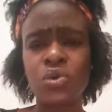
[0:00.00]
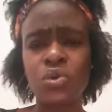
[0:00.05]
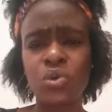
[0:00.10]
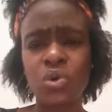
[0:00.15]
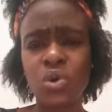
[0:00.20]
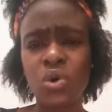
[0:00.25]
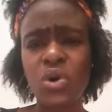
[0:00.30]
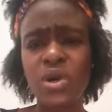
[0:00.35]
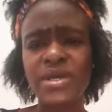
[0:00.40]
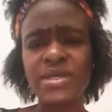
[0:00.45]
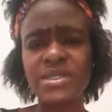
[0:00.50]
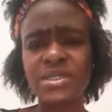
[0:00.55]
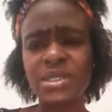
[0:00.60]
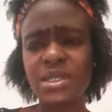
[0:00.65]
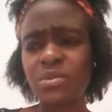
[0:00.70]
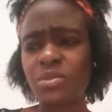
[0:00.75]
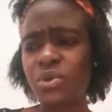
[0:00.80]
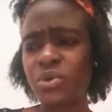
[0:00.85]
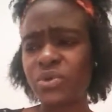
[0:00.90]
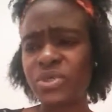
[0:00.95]
God is
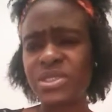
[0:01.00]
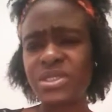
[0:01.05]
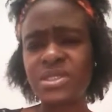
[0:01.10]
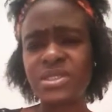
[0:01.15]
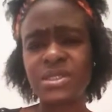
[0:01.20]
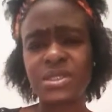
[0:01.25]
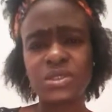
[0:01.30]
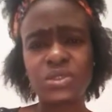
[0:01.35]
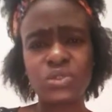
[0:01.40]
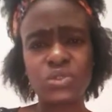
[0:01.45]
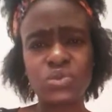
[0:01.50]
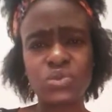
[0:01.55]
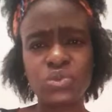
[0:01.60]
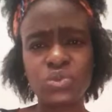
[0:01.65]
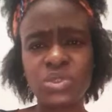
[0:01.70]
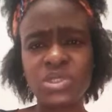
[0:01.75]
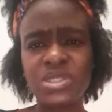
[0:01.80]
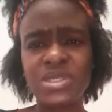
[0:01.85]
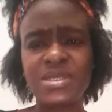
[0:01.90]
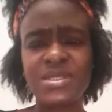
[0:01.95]
liberating them too
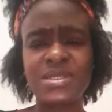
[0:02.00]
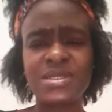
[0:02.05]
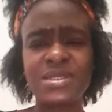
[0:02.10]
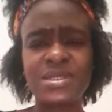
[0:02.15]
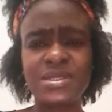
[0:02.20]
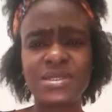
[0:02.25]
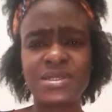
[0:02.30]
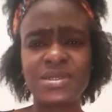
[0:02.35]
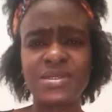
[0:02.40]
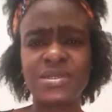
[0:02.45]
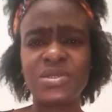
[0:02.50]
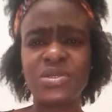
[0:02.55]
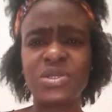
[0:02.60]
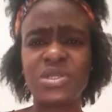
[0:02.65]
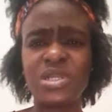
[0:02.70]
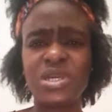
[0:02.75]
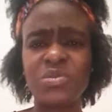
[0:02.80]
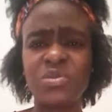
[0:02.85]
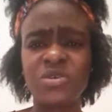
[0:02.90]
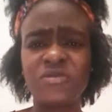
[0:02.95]
this season. In the
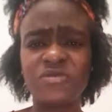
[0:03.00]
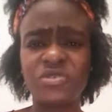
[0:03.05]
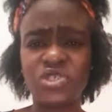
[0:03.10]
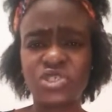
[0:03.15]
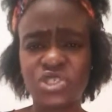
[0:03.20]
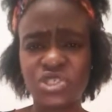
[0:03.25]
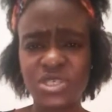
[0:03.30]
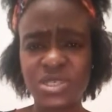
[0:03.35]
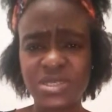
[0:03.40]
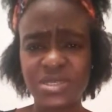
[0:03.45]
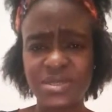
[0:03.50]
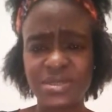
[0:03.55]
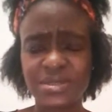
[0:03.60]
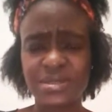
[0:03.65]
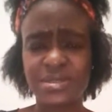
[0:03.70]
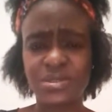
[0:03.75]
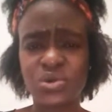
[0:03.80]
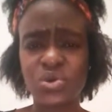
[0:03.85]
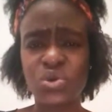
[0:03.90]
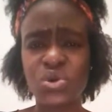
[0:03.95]
name of
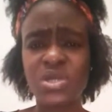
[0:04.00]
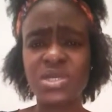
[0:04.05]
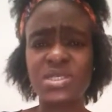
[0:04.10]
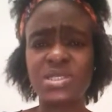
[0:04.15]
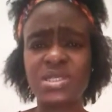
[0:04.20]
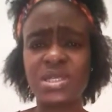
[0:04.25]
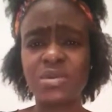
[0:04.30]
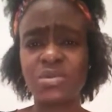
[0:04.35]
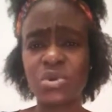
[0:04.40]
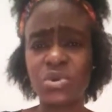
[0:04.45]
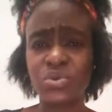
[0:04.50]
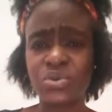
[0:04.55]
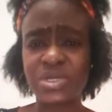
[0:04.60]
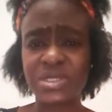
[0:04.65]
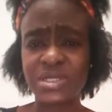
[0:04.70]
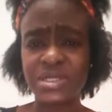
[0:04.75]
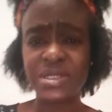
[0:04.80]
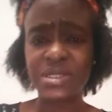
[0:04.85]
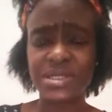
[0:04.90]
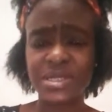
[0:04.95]
Jesus, God is
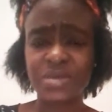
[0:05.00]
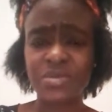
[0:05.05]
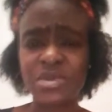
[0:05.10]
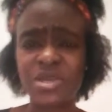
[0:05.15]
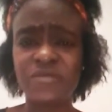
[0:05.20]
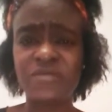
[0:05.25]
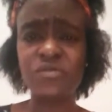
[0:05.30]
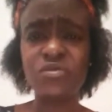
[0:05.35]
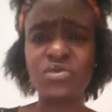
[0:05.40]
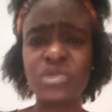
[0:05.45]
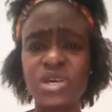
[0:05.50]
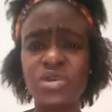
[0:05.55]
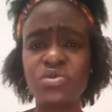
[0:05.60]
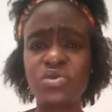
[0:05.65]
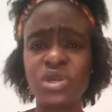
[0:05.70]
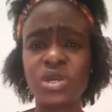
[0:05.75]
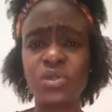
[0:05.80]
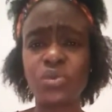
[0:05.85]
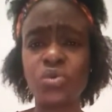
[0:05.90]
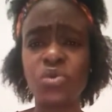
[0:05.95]
liberating them. If only you
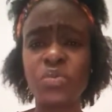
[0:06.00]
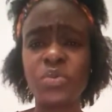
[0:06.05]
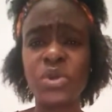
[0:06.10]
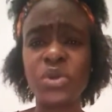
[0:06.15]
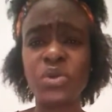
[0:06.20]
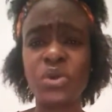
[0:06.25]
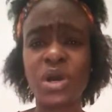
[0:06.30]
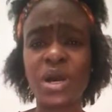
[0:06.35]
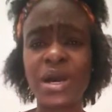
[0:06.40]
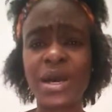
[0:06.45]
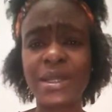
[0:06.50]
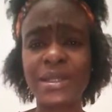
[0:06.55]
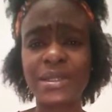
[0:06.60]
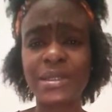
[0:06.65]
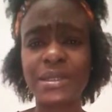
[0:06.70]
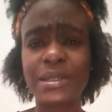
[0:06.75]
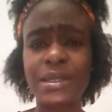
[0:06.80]
can open your heart,